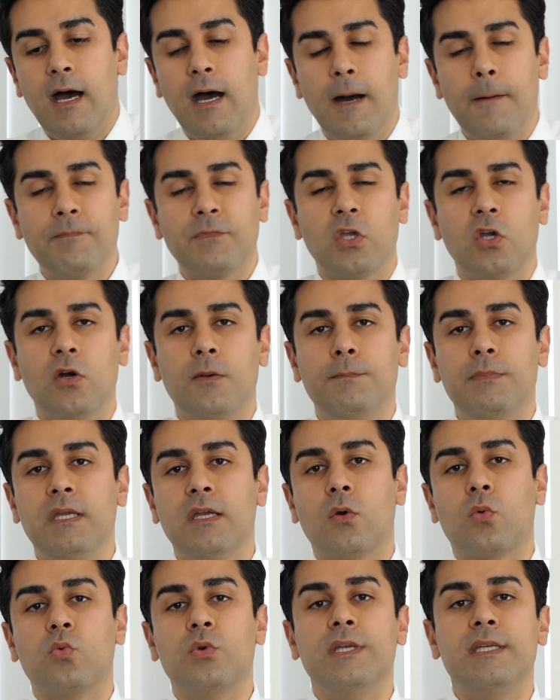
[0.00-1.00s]
um, could be
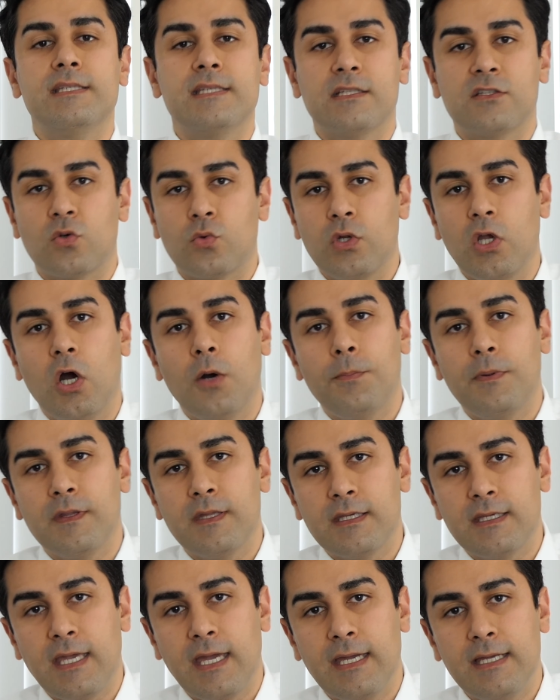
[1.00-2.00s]
a reason to reopen
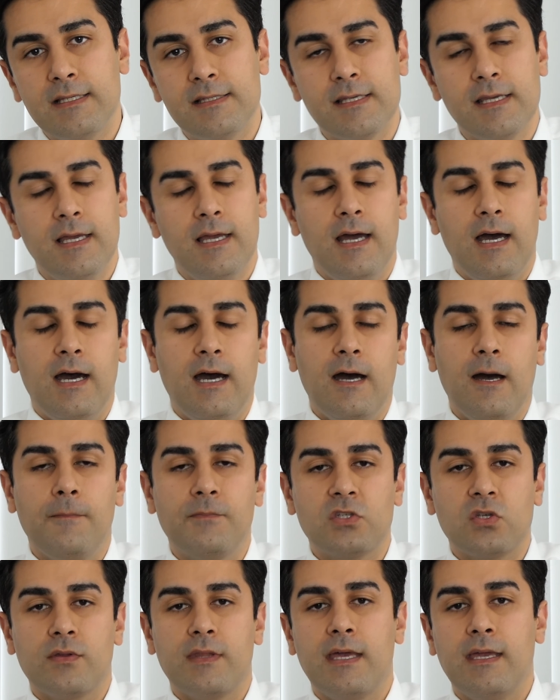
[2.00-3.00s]
the case. Um,
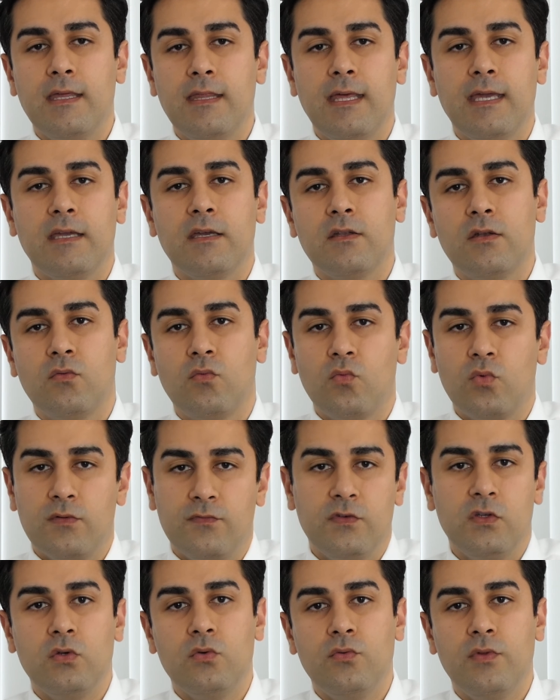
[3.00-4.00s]
so they, they could
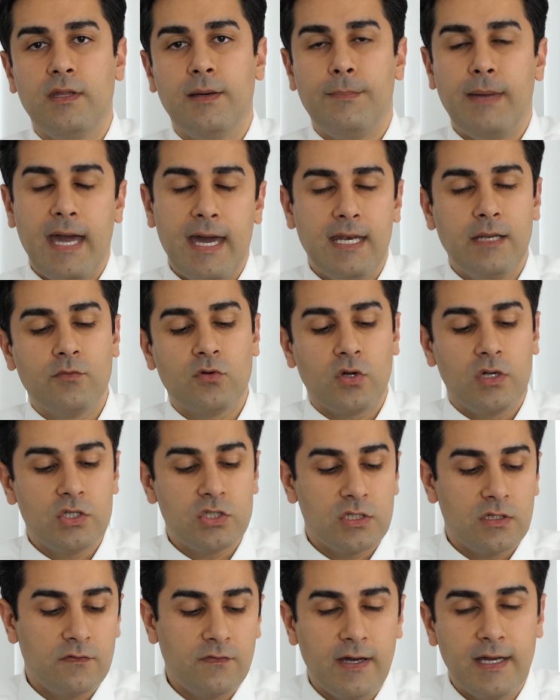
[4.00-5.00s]
review the bad
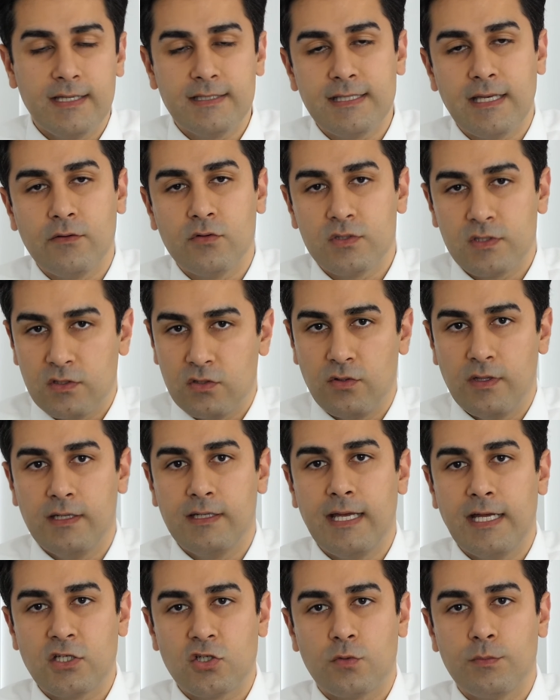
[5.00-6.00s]
immigration advice that was to the
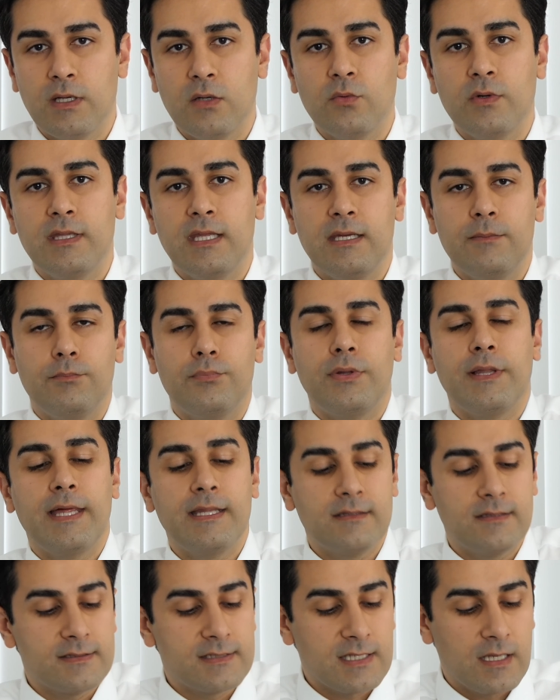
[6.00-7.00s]
detriment when they
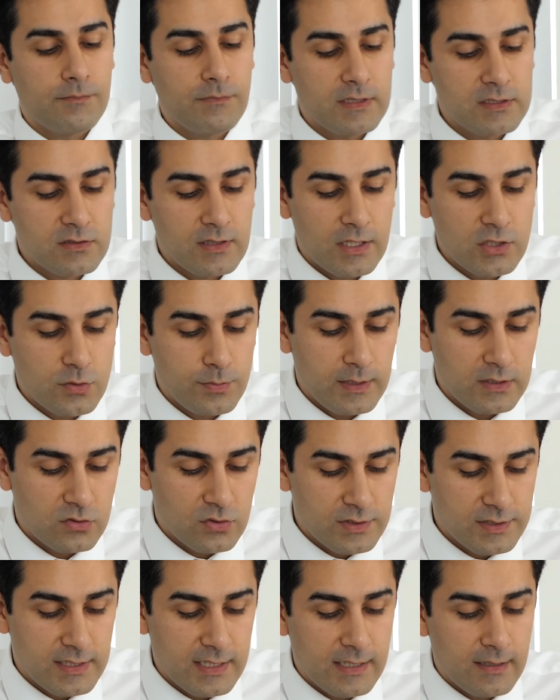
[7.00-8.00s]
pled to something. So that should be
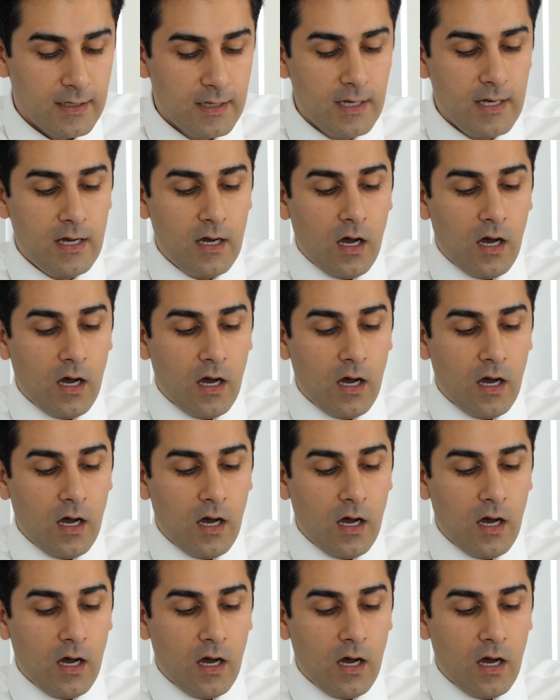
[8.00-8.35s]
interesting.